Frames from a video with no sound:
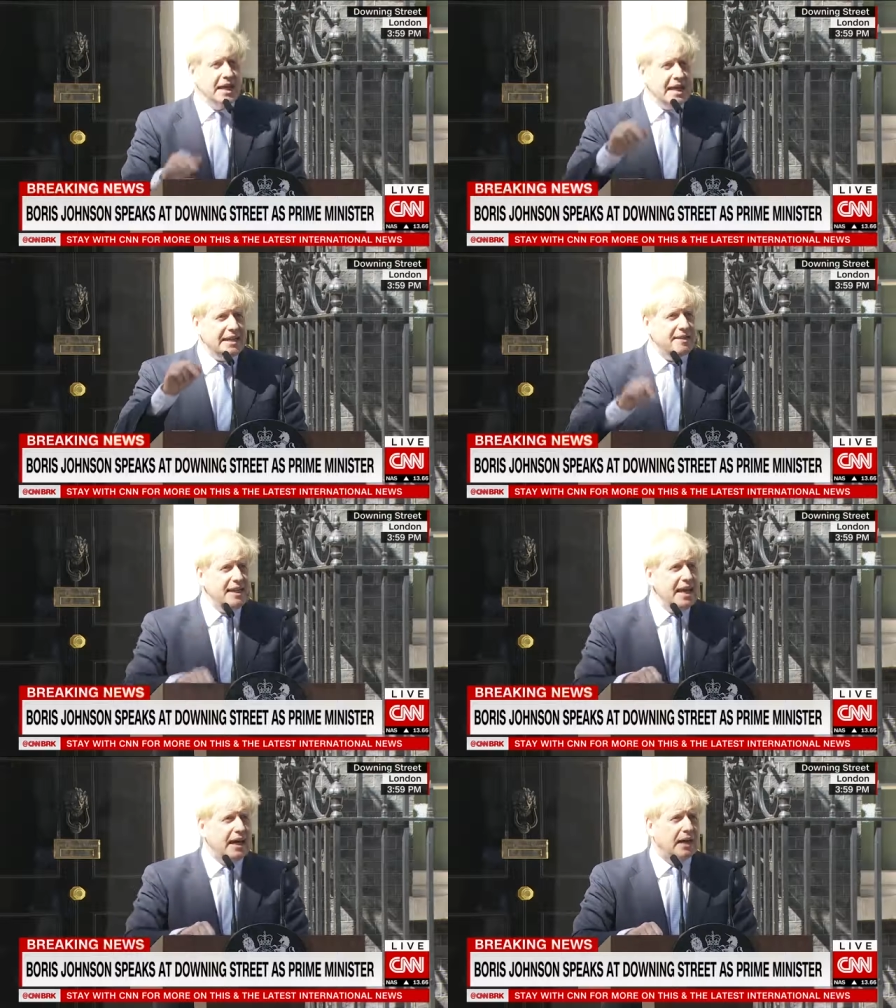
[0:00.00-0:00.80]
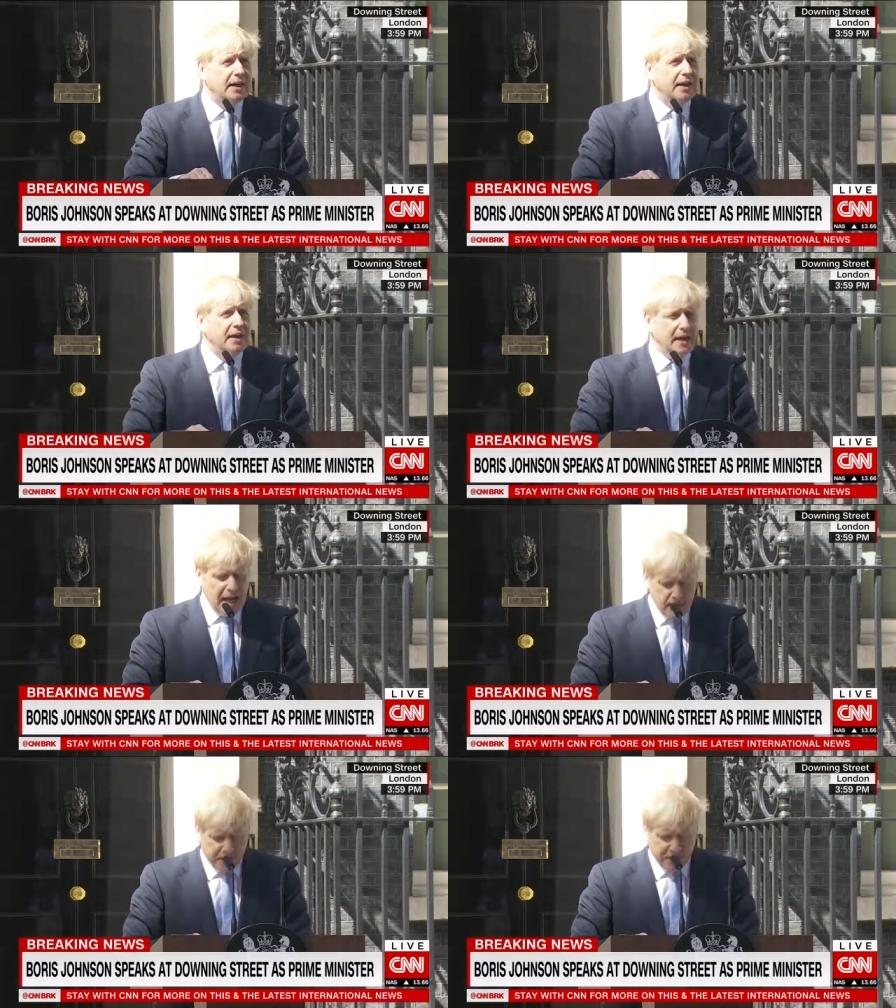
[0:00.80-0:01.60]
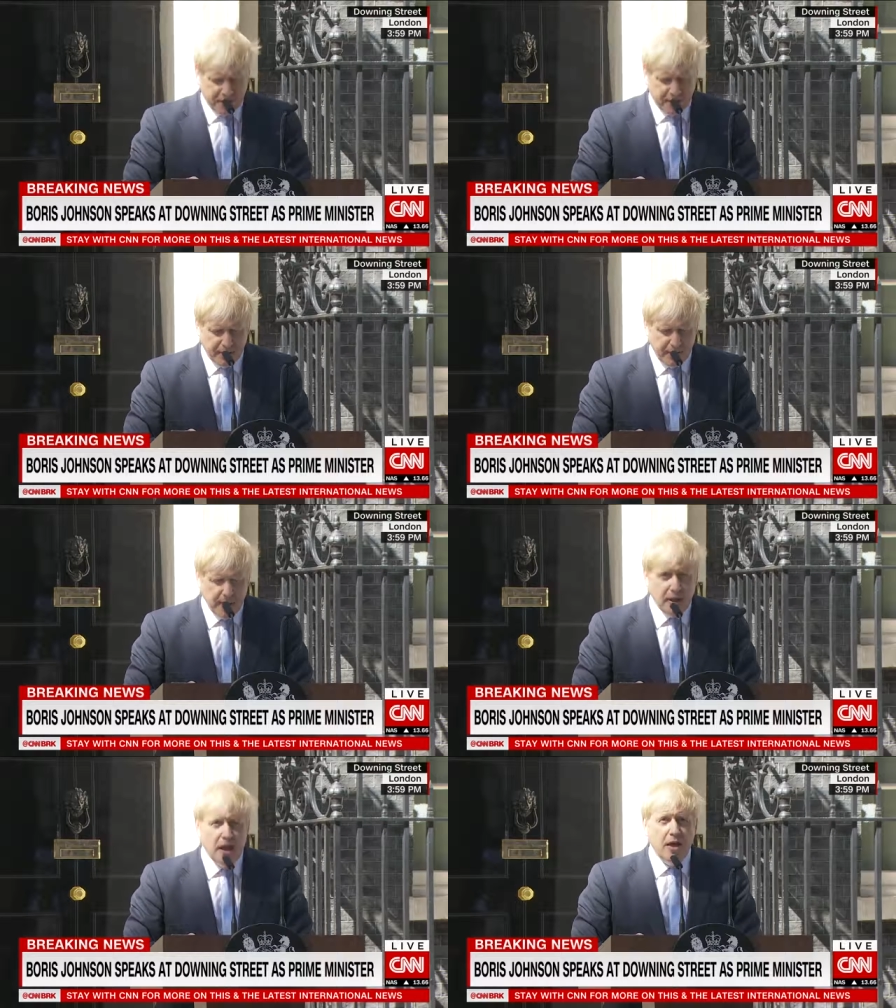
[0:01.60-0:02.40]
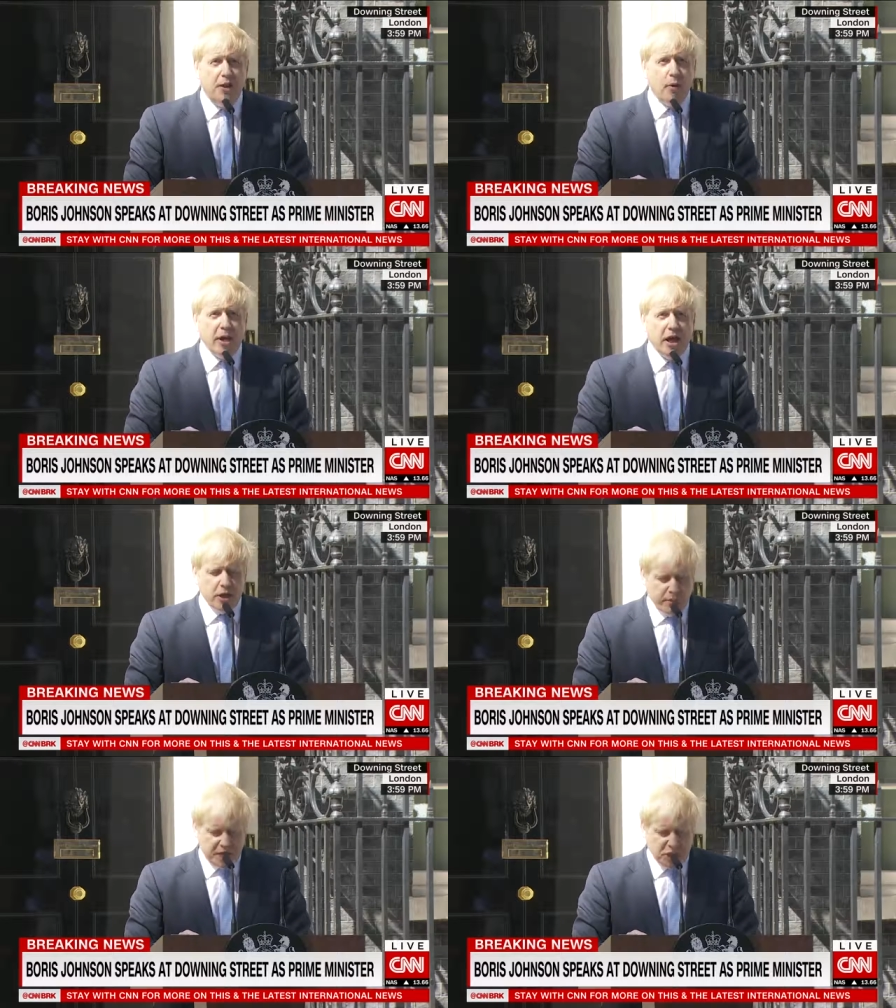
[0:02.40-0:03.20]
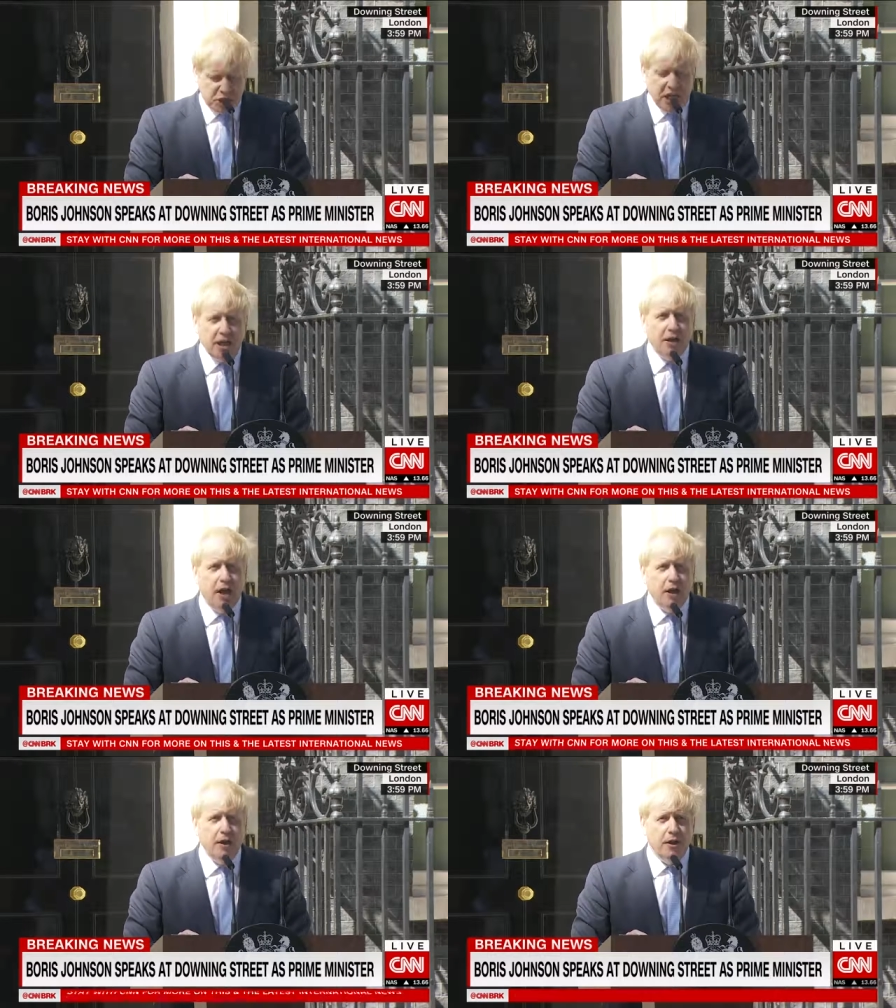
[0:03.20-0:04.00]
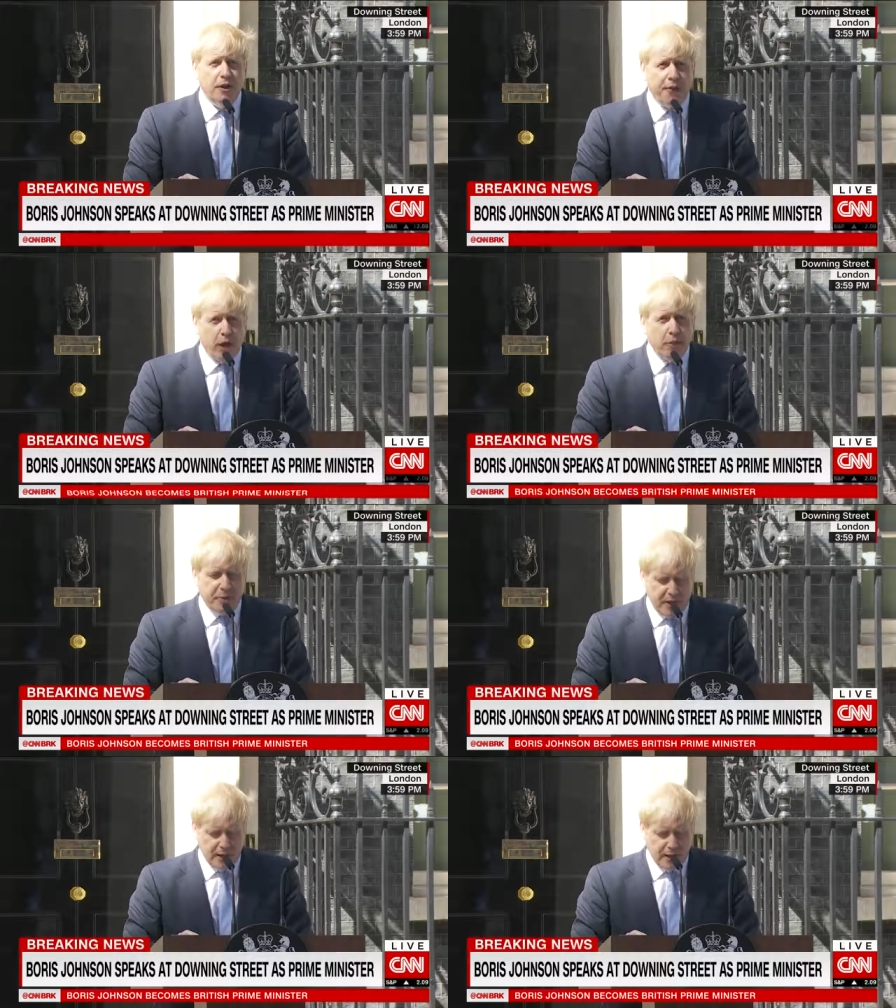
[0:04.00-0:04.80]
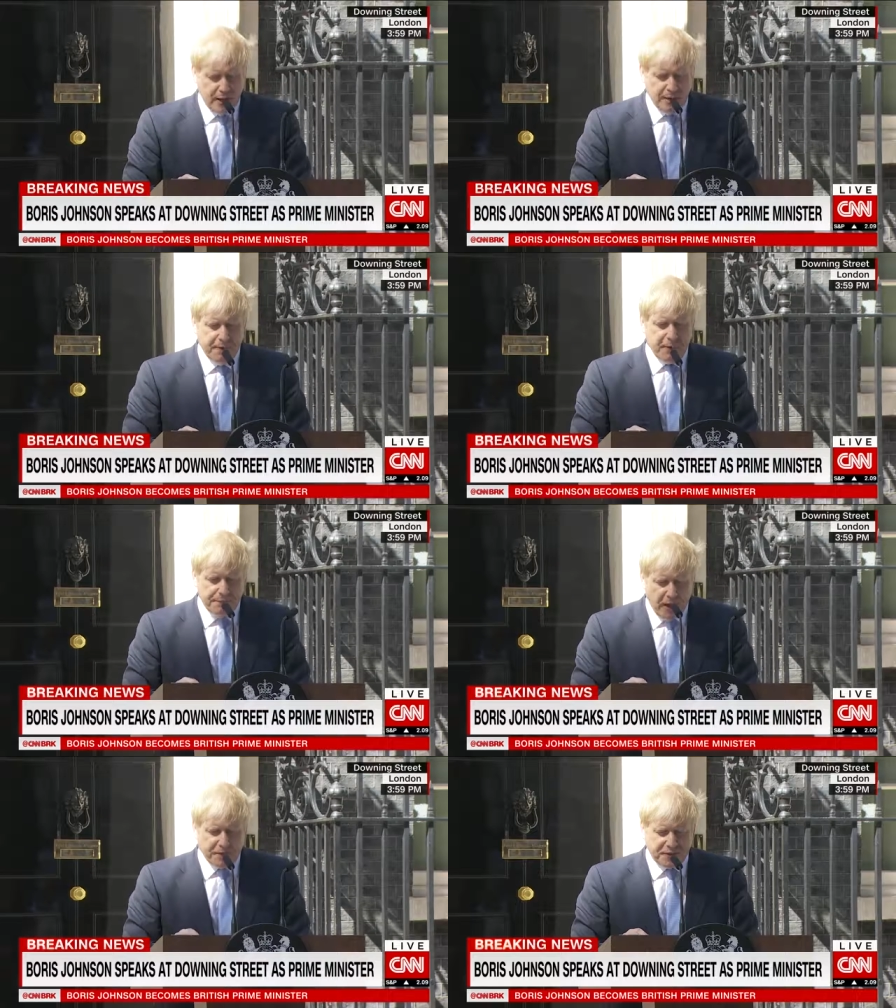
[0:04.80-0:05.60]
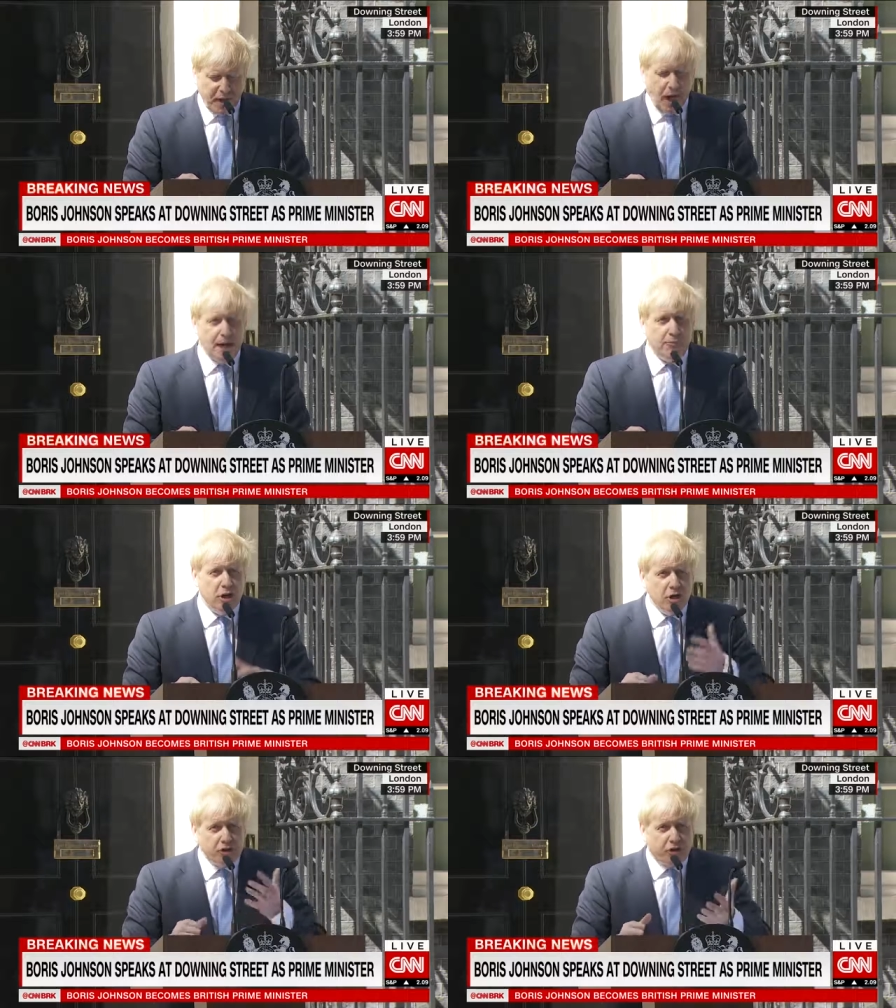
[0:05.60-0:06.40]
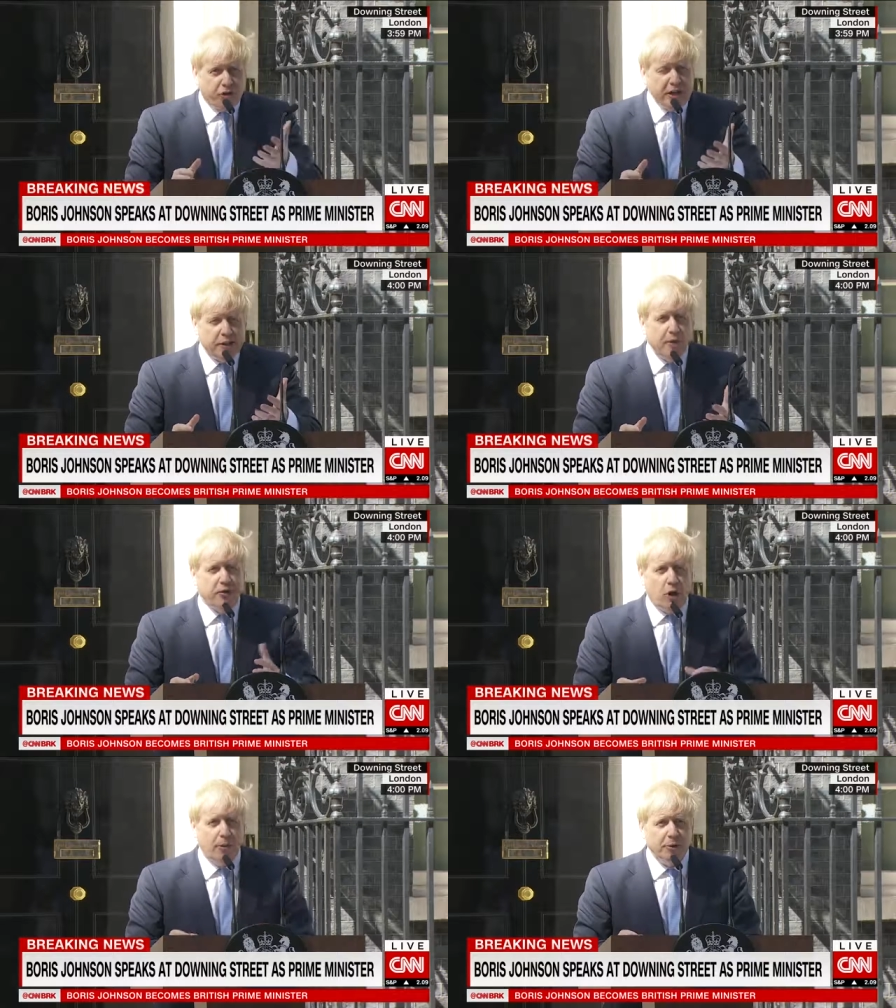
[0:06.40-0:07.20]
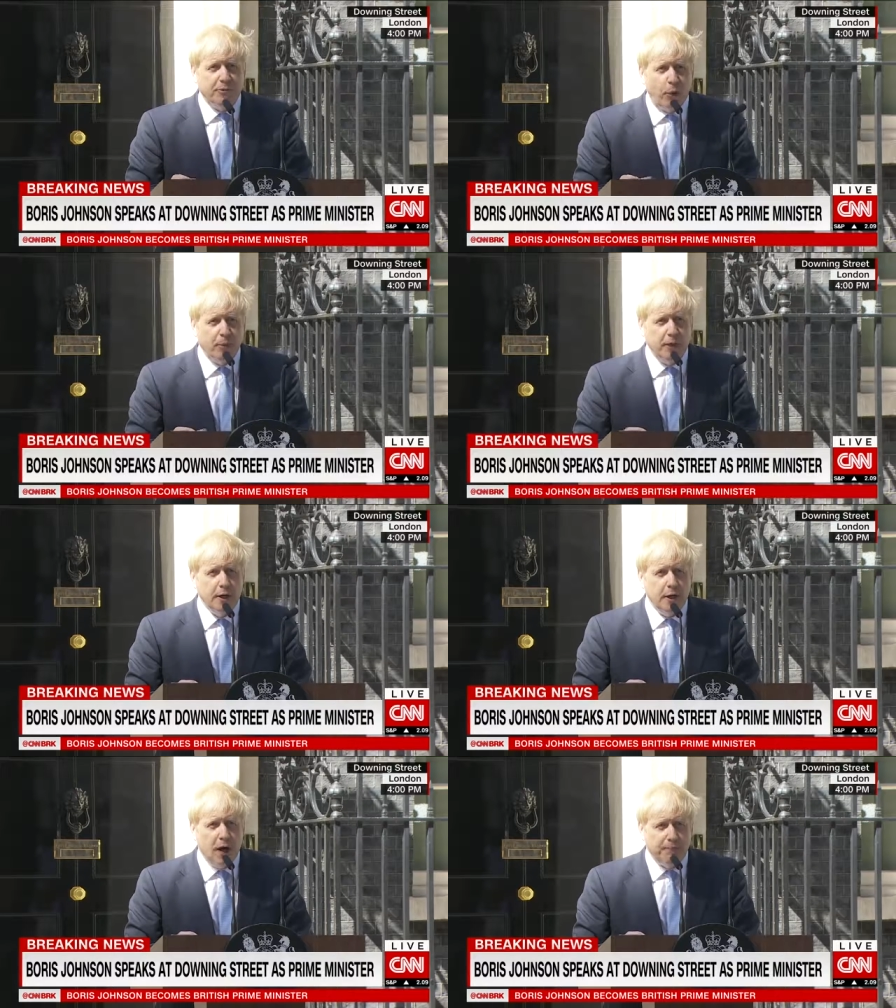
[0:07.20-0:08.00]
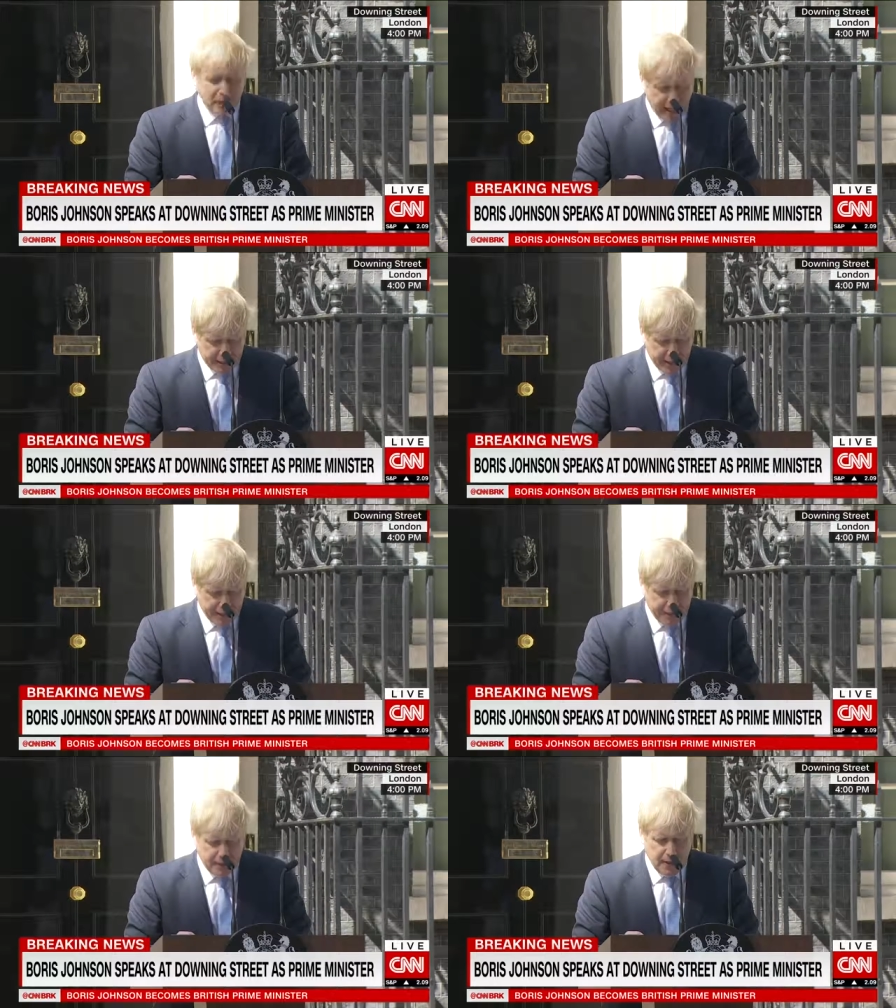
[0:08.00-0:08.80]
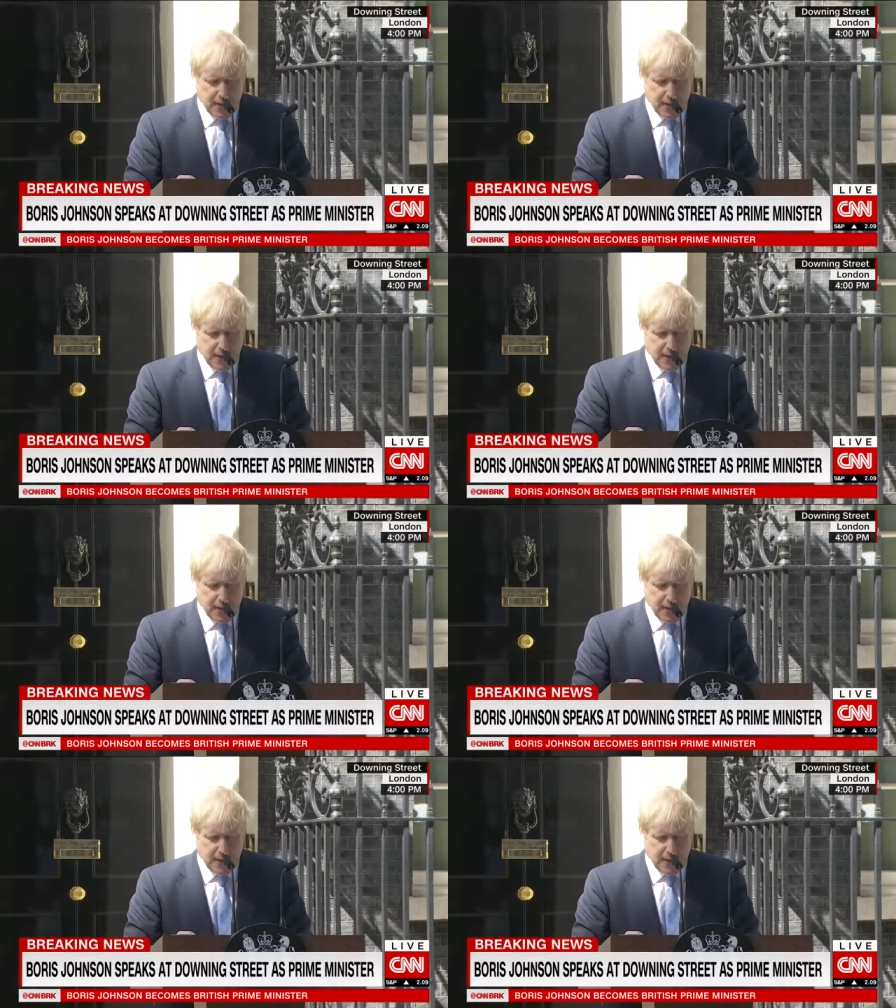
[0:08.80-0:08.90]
It is here, in Britain, that we are using gene therapy for the first time to treat the most common form of blindness.